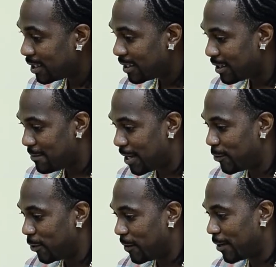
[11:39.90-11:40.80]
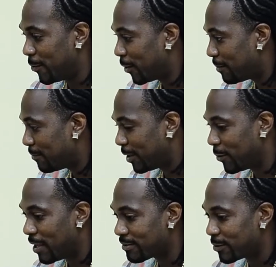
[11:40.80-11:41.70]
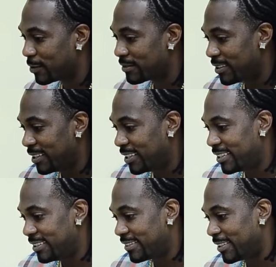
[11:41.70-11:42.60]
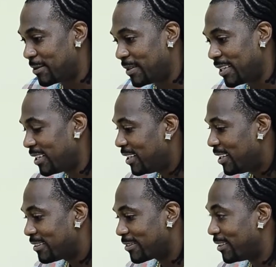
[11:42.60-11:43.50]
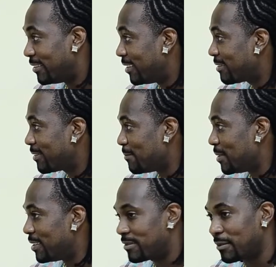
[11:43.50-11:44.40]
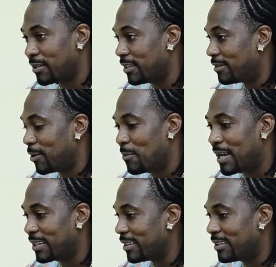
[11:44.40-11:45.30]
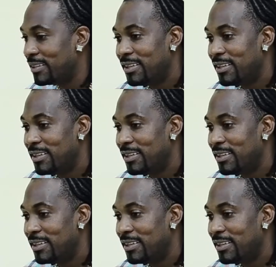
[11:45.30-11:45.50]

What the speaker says: Yeah, I mean, I grew up on the west coast of the island and there, so it's just a beach. Sometimes it don't matter.